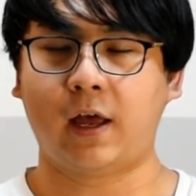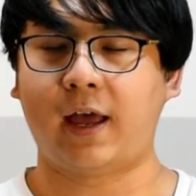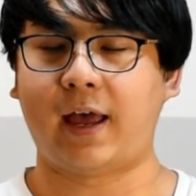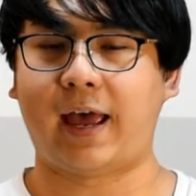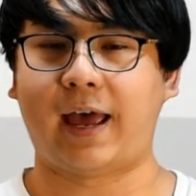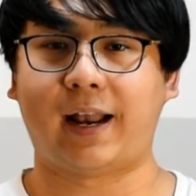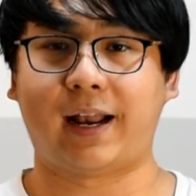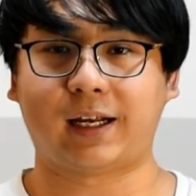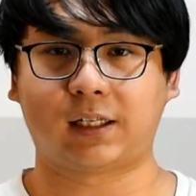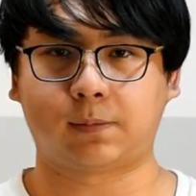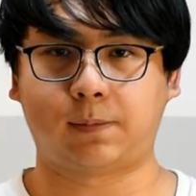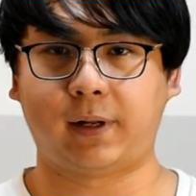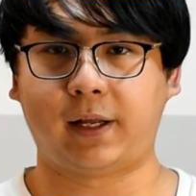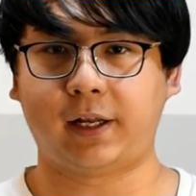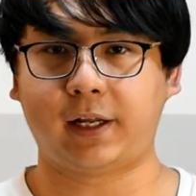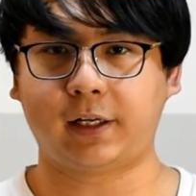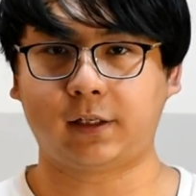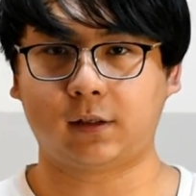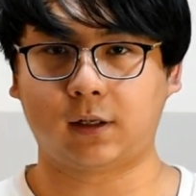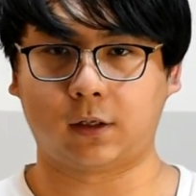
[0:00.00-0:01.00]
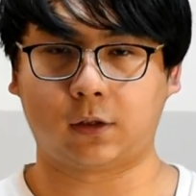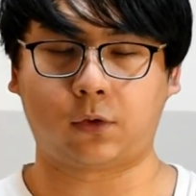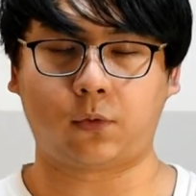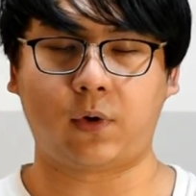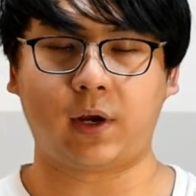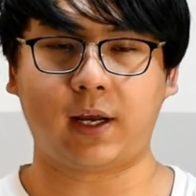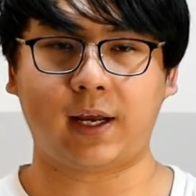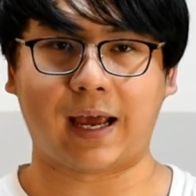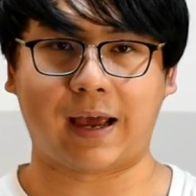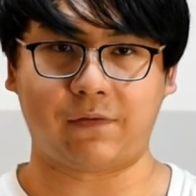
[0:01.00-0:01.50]
at explaining the
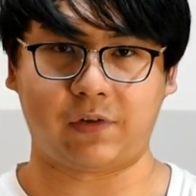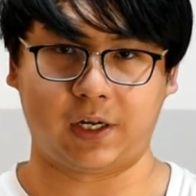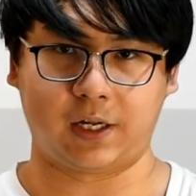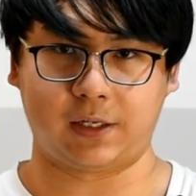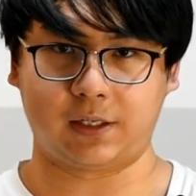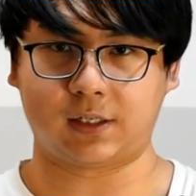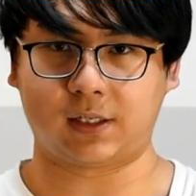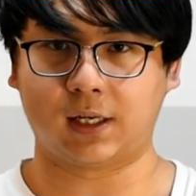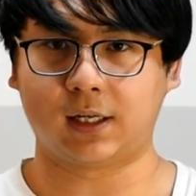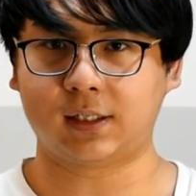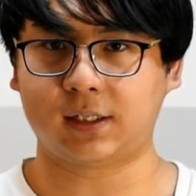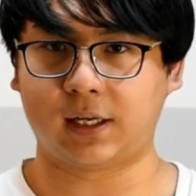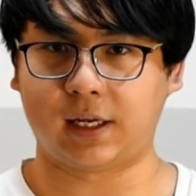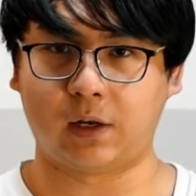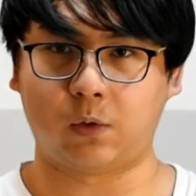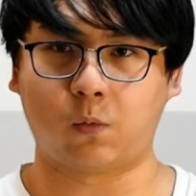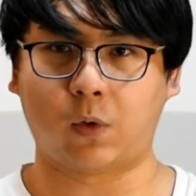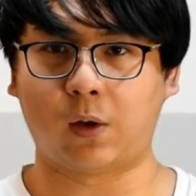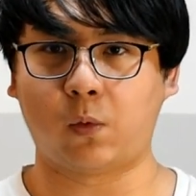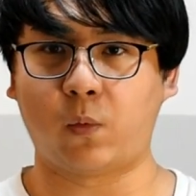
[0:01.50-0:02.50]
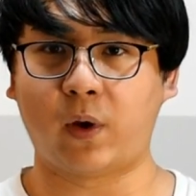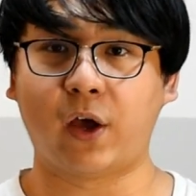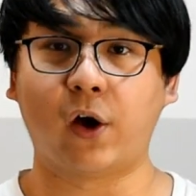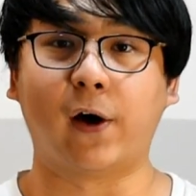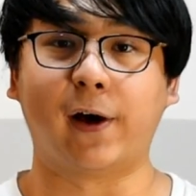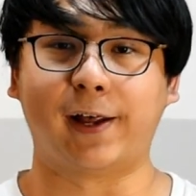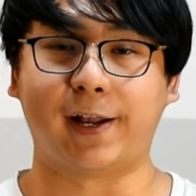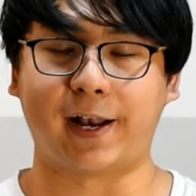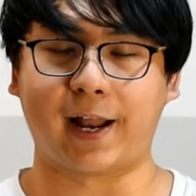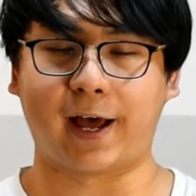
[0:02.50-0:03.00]
three evidences in one way
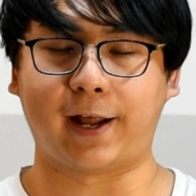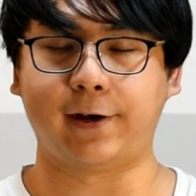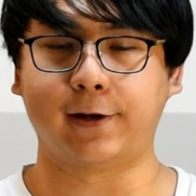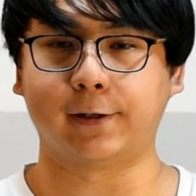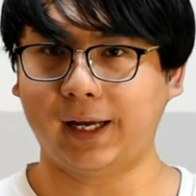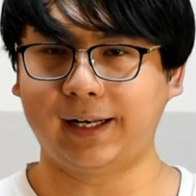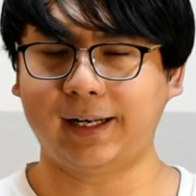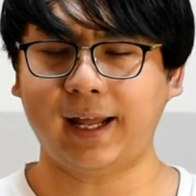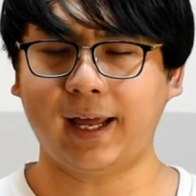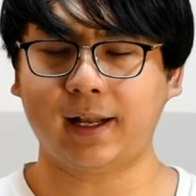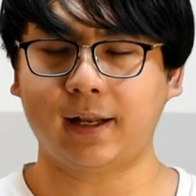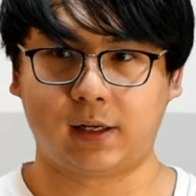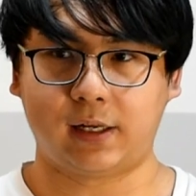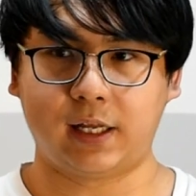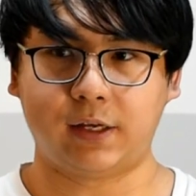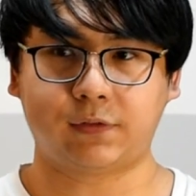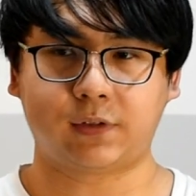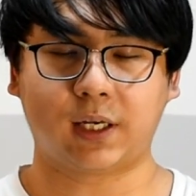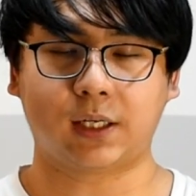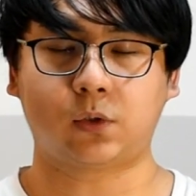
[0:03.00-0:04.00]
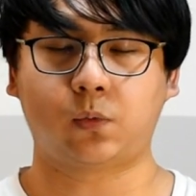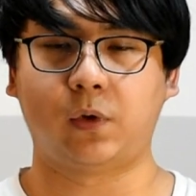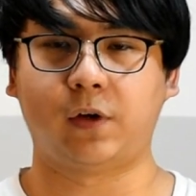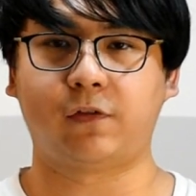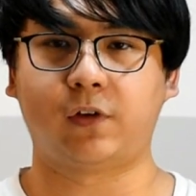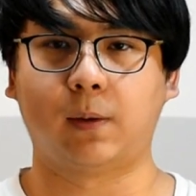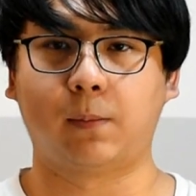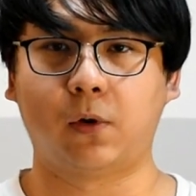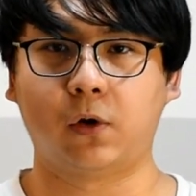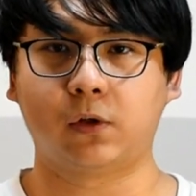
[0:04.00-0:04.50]
or another. And that leaves us
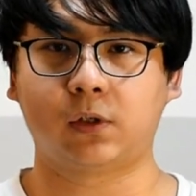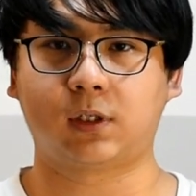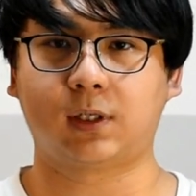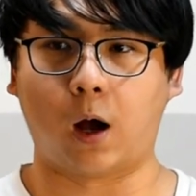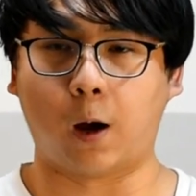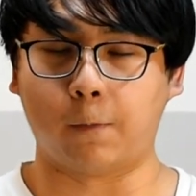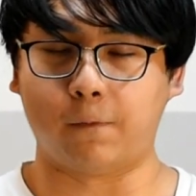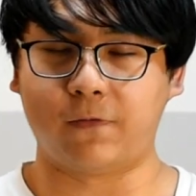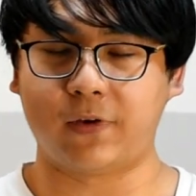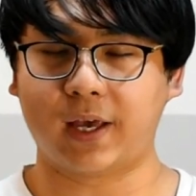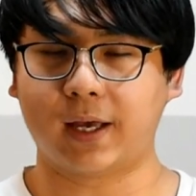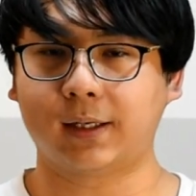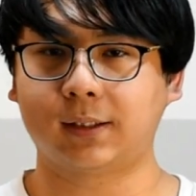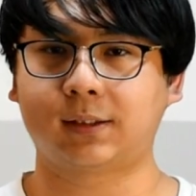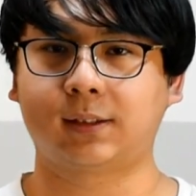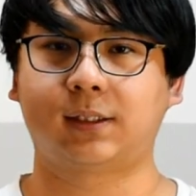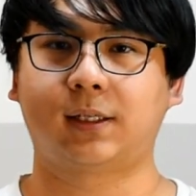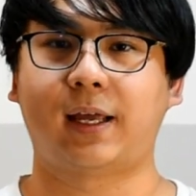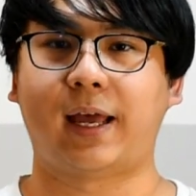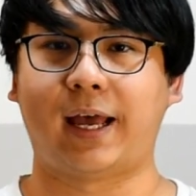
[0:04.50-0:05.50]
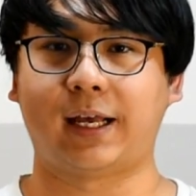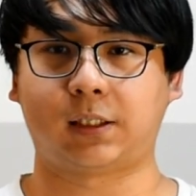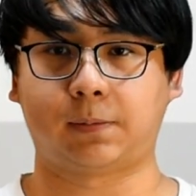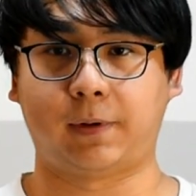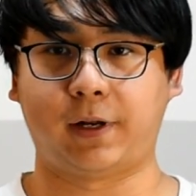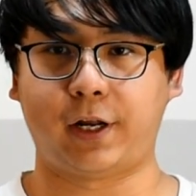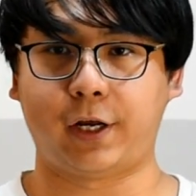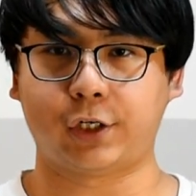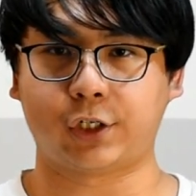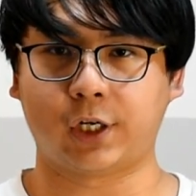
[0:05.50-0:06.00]
with the most obvious
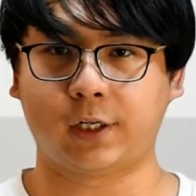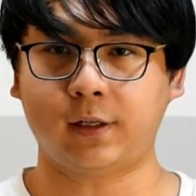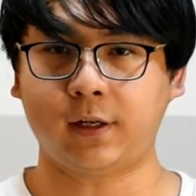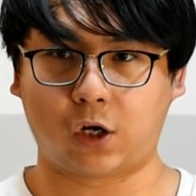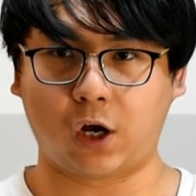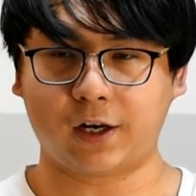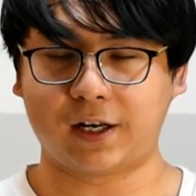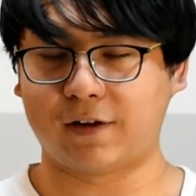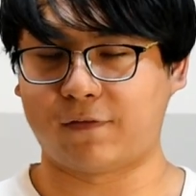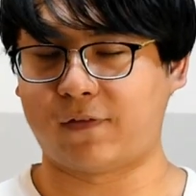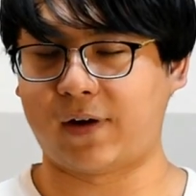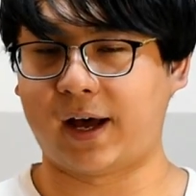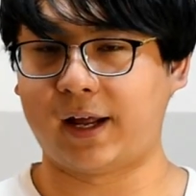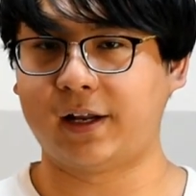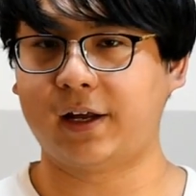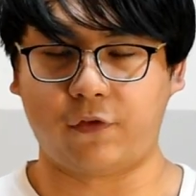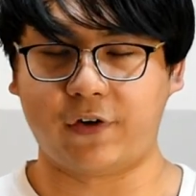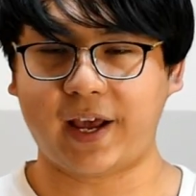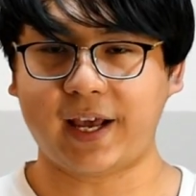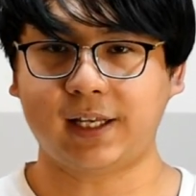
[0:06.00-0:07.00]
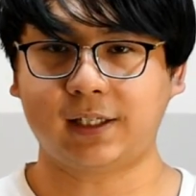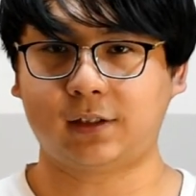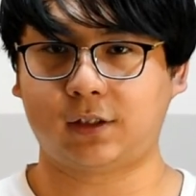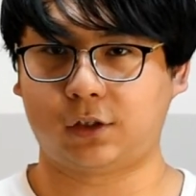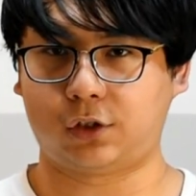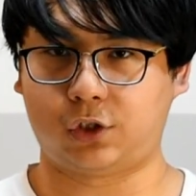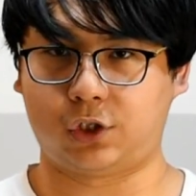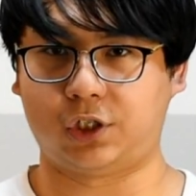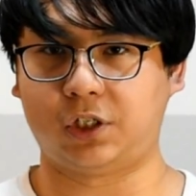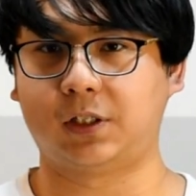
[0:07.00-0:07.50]
explanation. God the Father
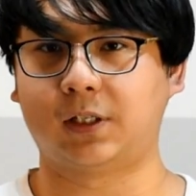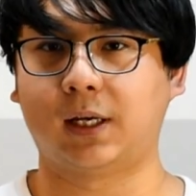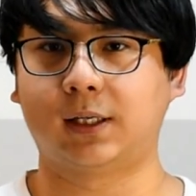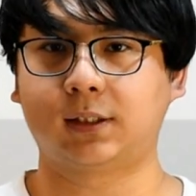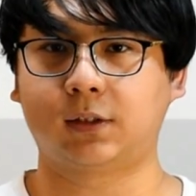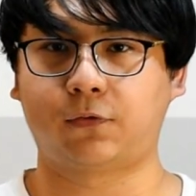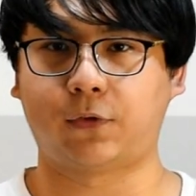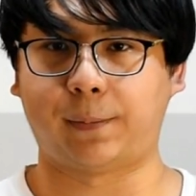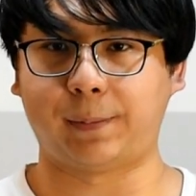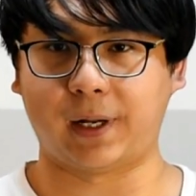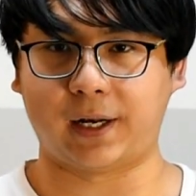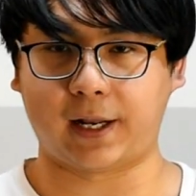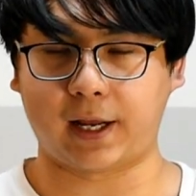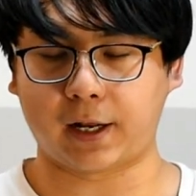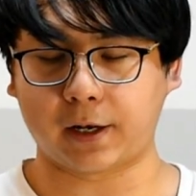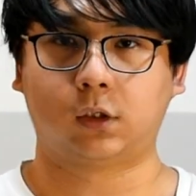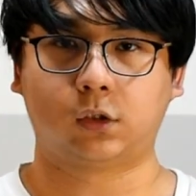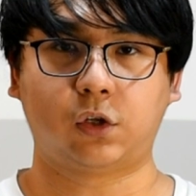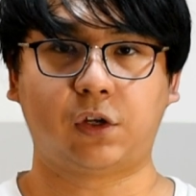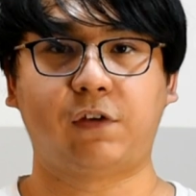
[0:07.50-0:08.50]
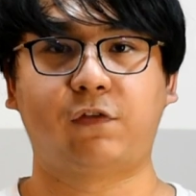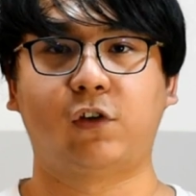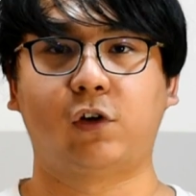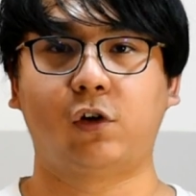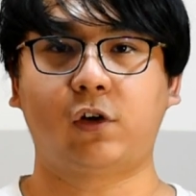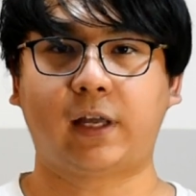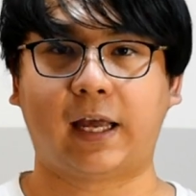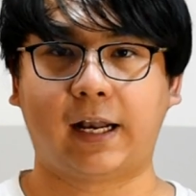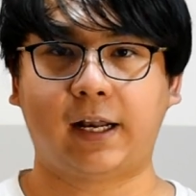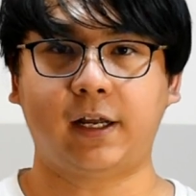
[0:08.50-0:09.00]
raised Jesus from the dead. So if you
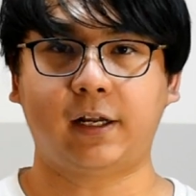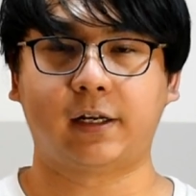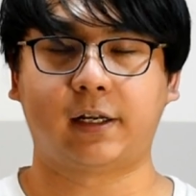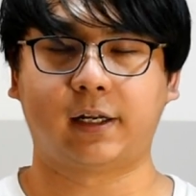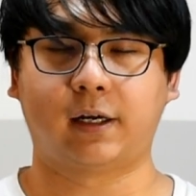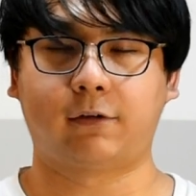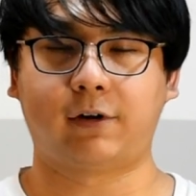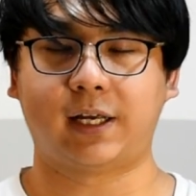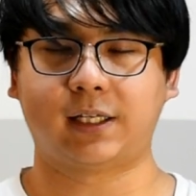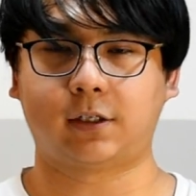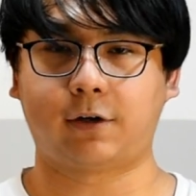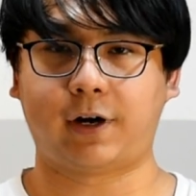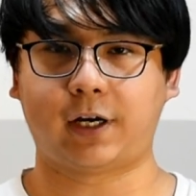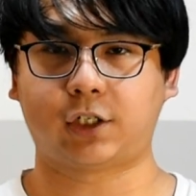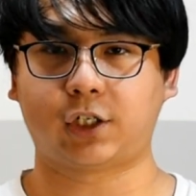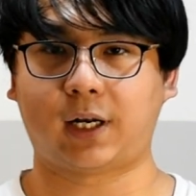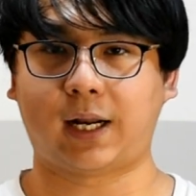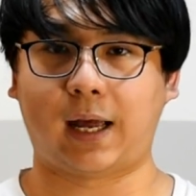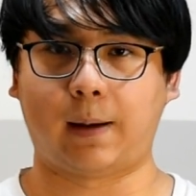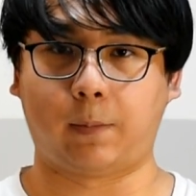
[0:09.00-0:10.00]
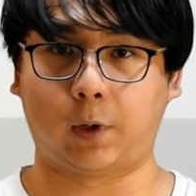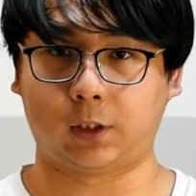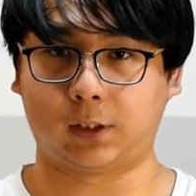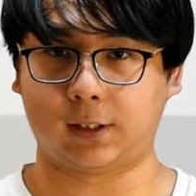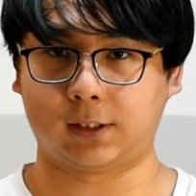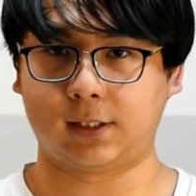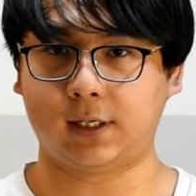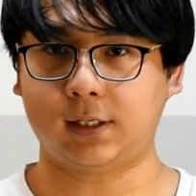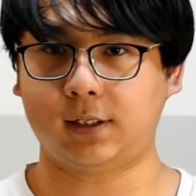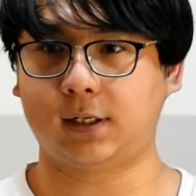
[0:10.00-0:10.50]
look at it, the resurrection
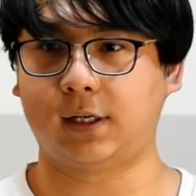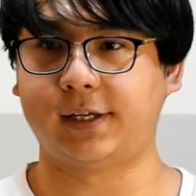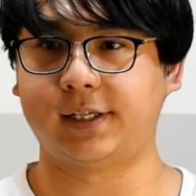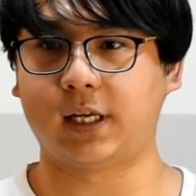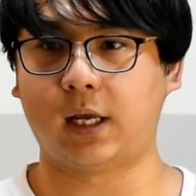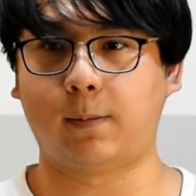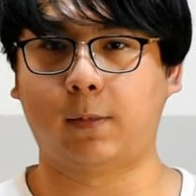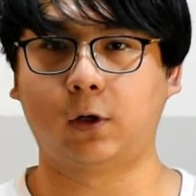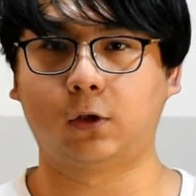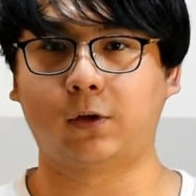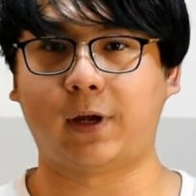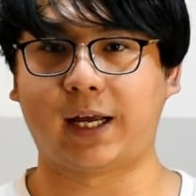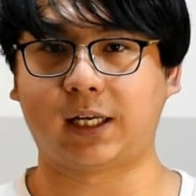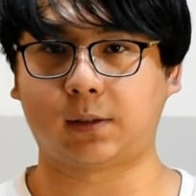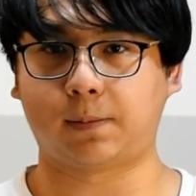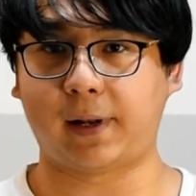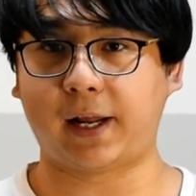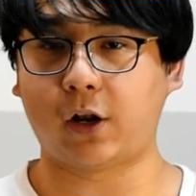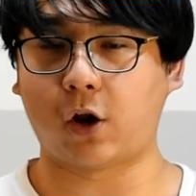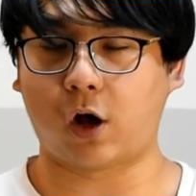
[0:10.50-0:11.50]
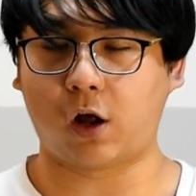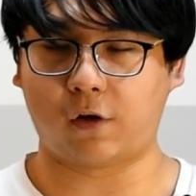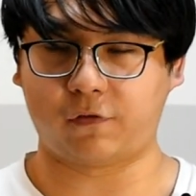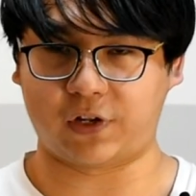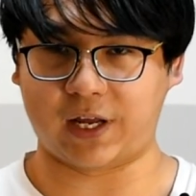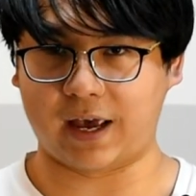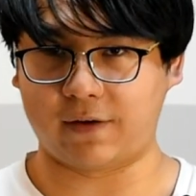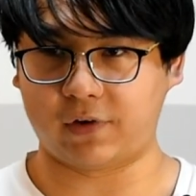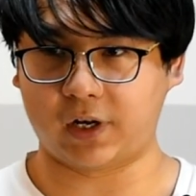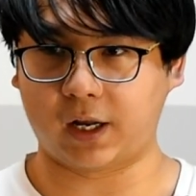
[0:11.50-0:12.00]
hypothesis is able to explain all
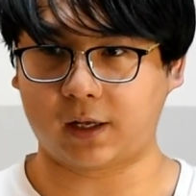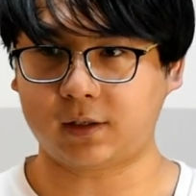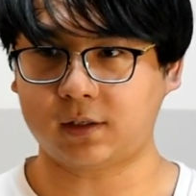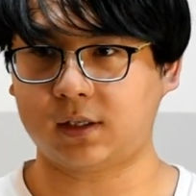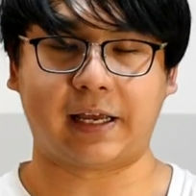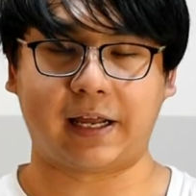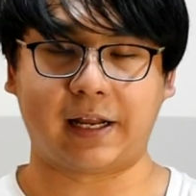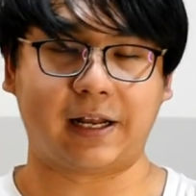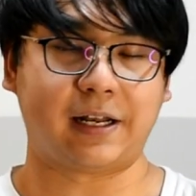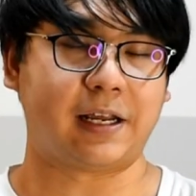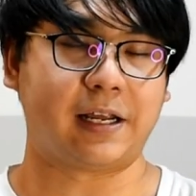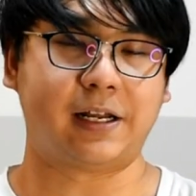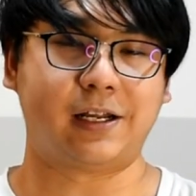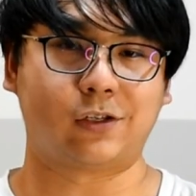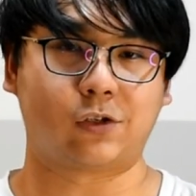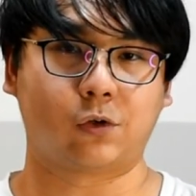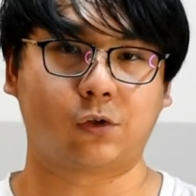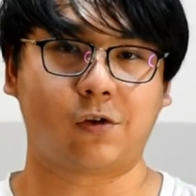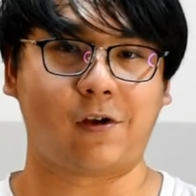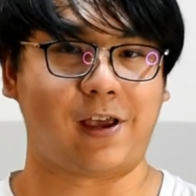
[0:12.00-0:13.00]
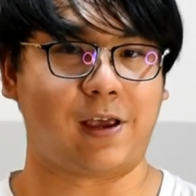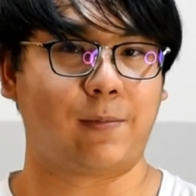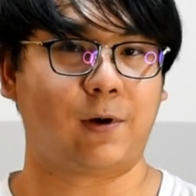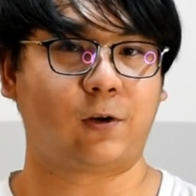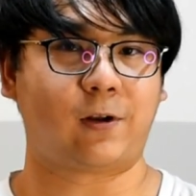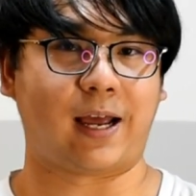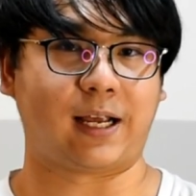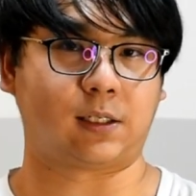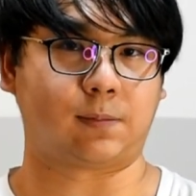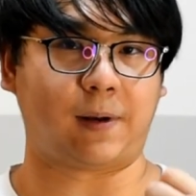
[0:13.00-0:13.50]
of the evidence, and it is also
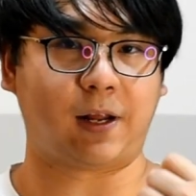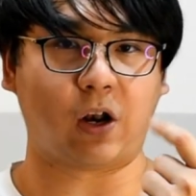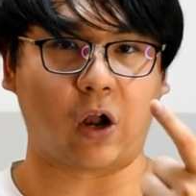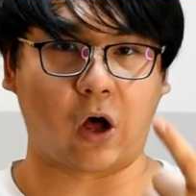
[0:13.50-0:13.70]
able to explain